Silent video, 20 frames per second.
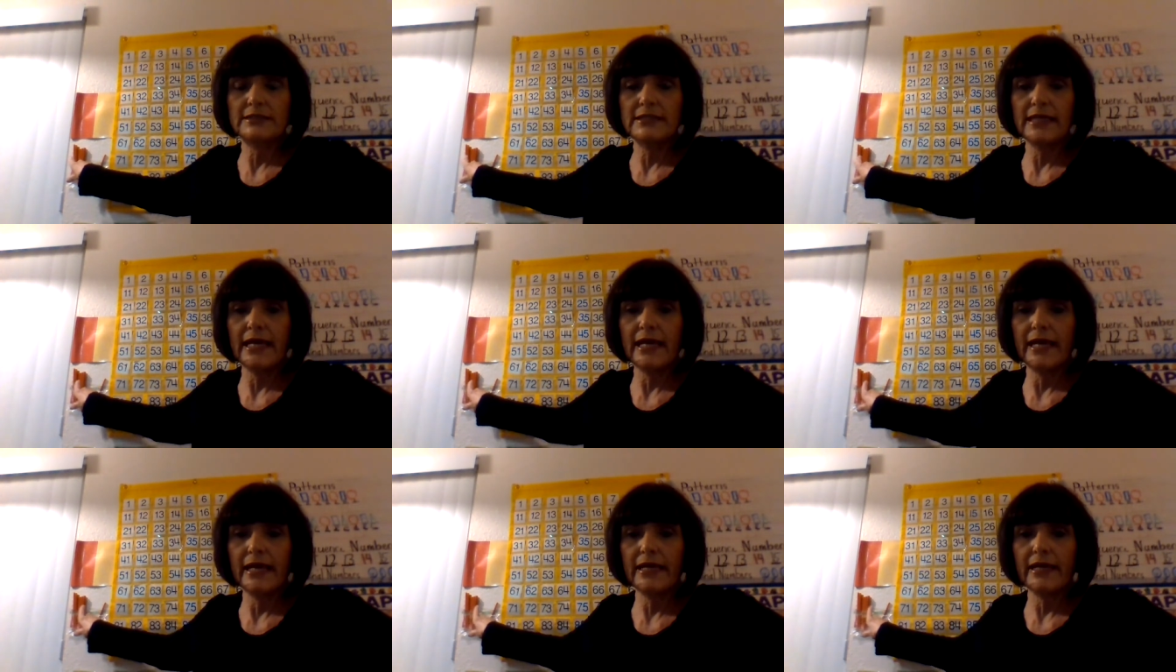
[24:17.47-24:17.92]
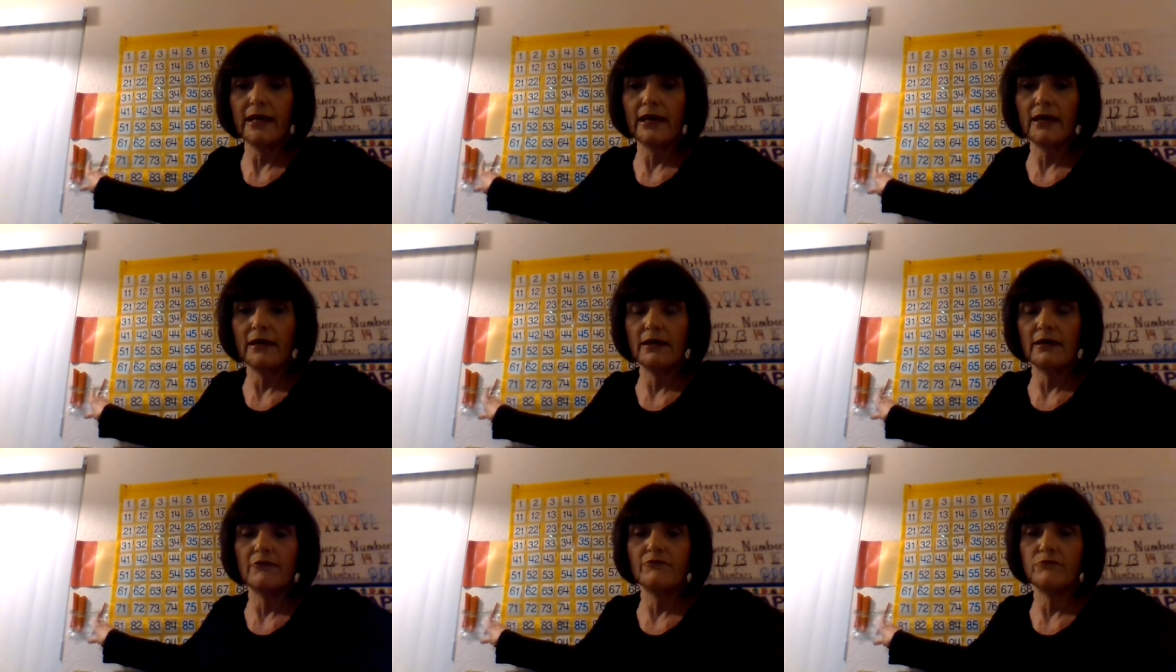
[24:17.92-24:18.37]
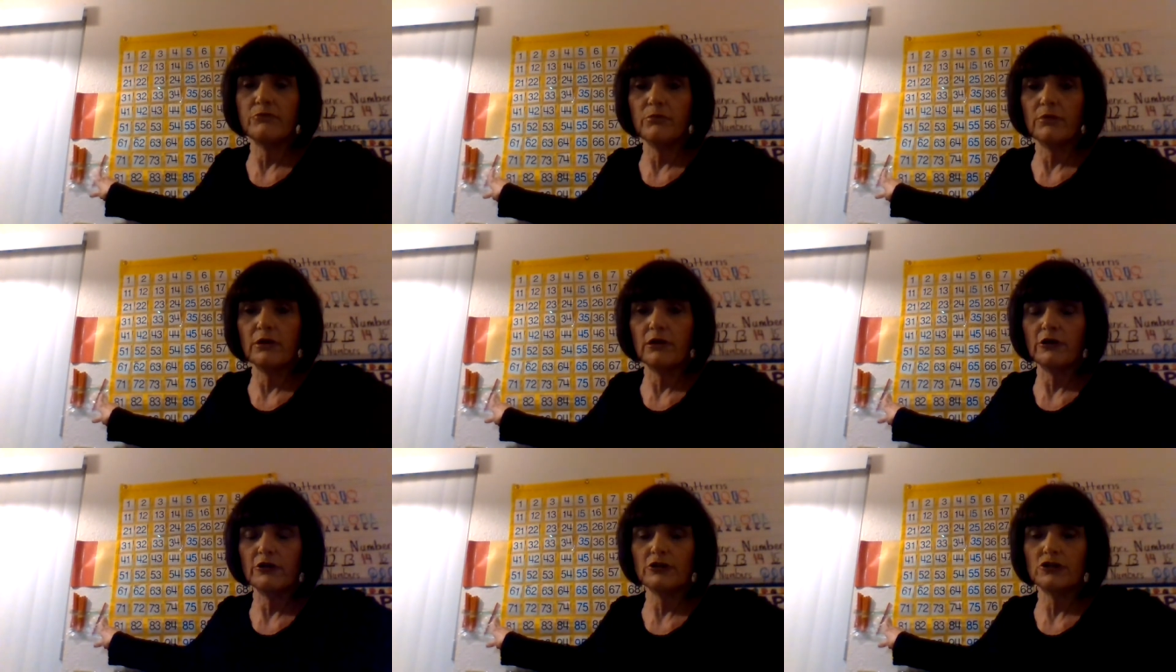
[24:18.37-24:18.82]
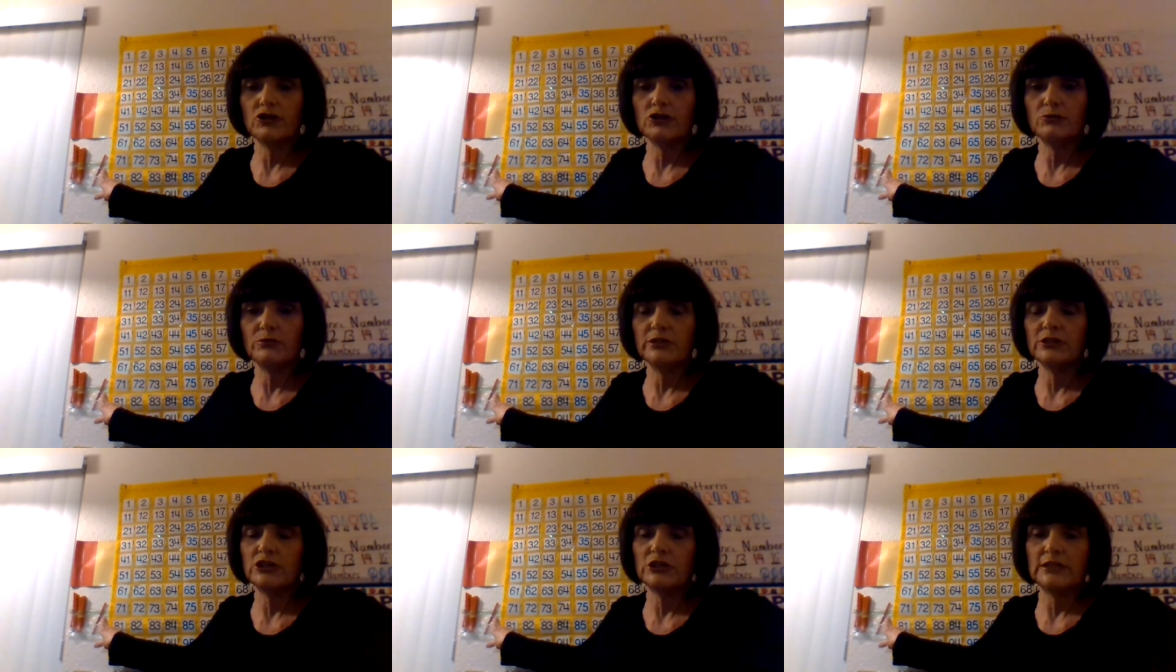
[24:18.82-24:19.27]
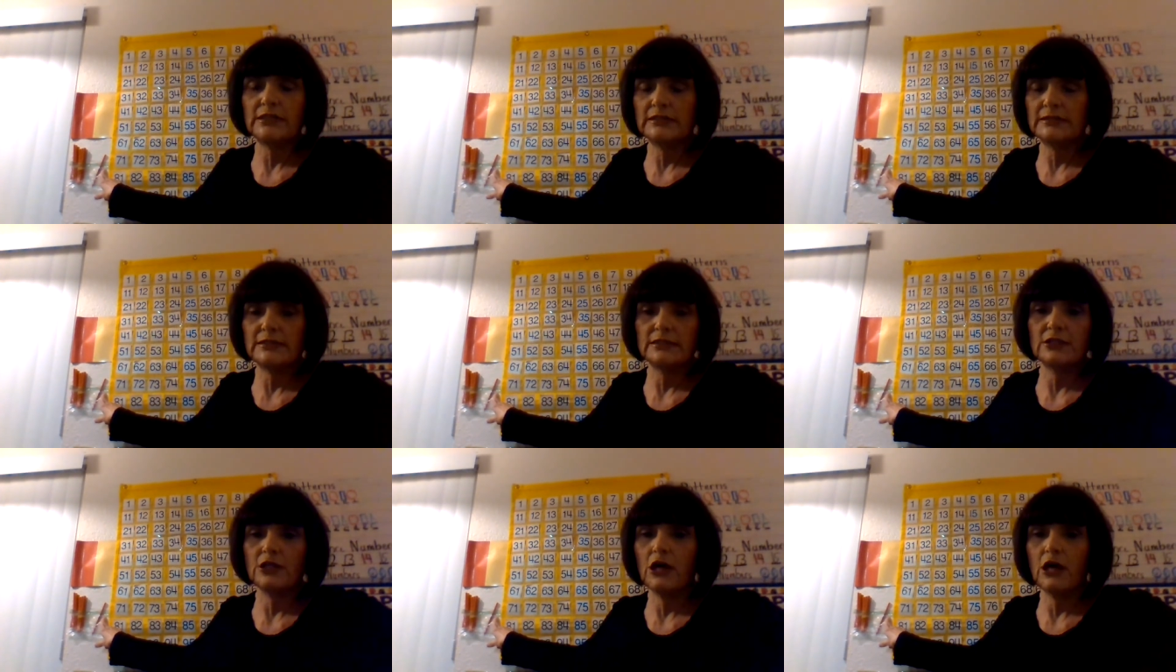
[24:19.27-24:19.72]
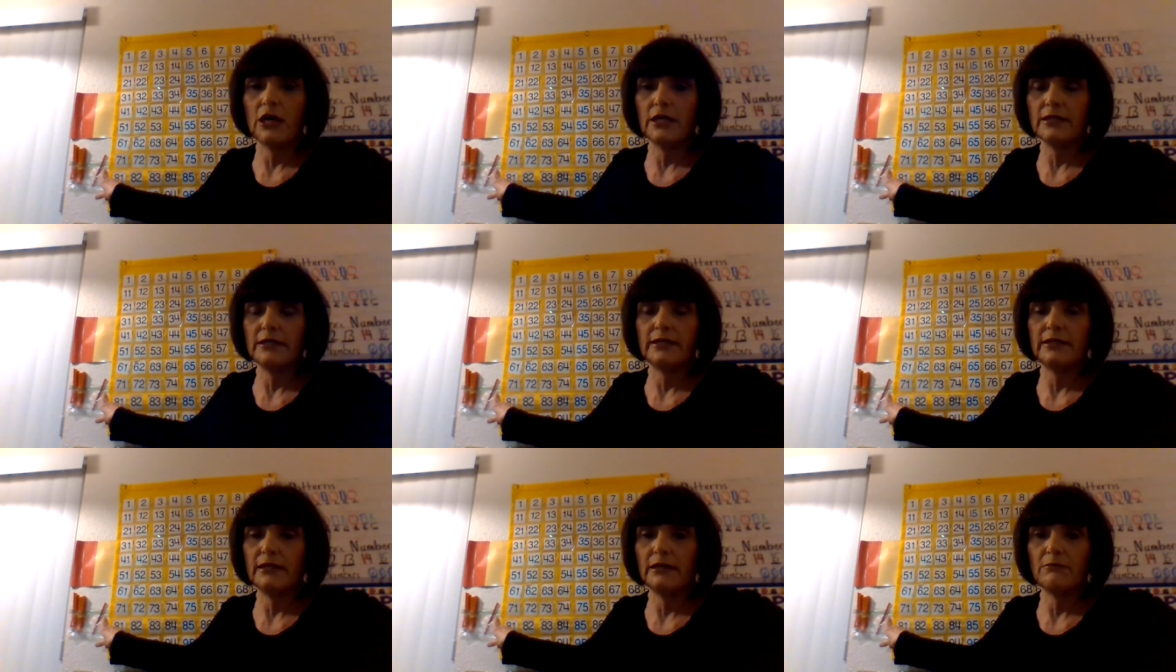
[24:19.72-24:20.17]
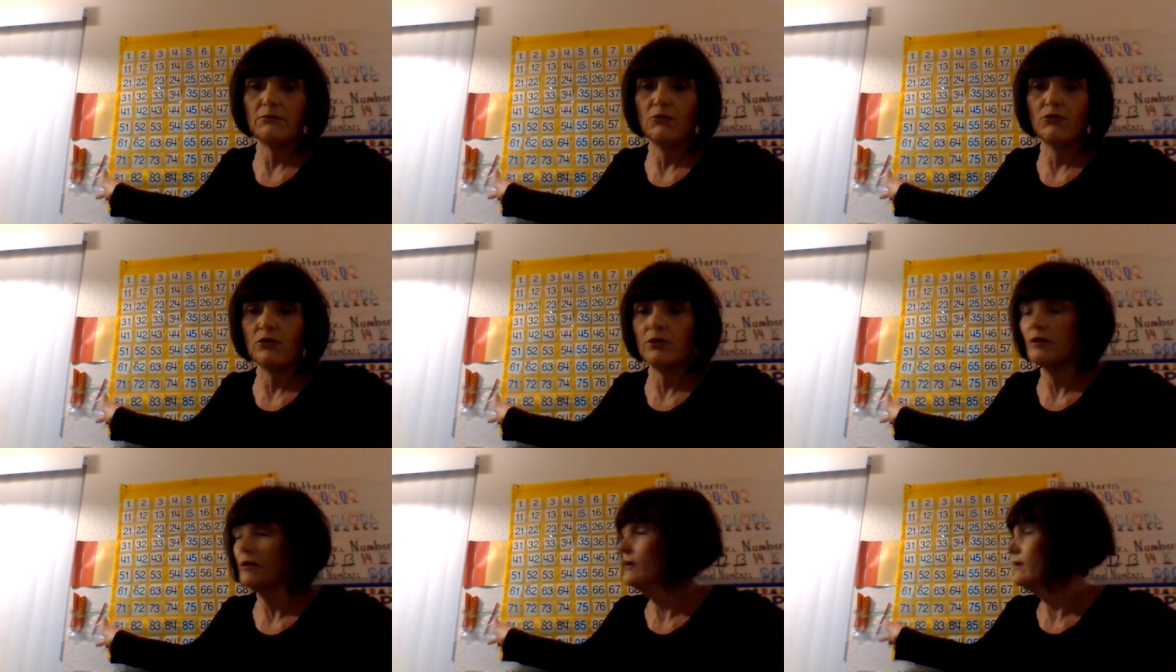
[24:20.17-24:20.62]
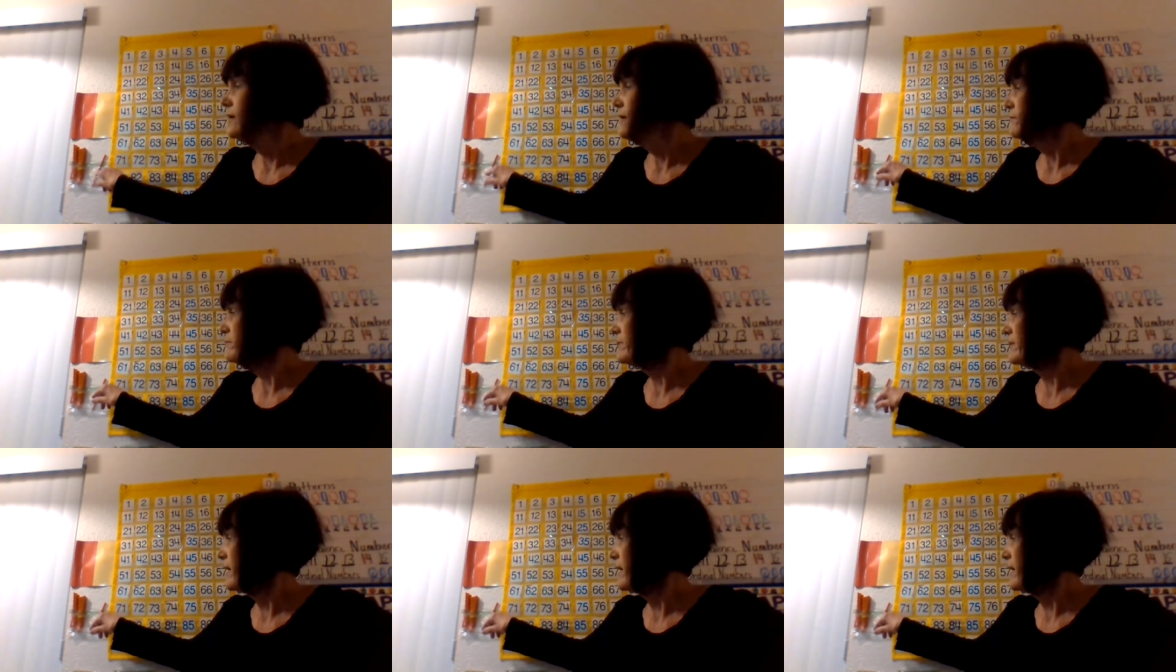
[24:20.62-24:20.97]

day of March, which it is not anymore. But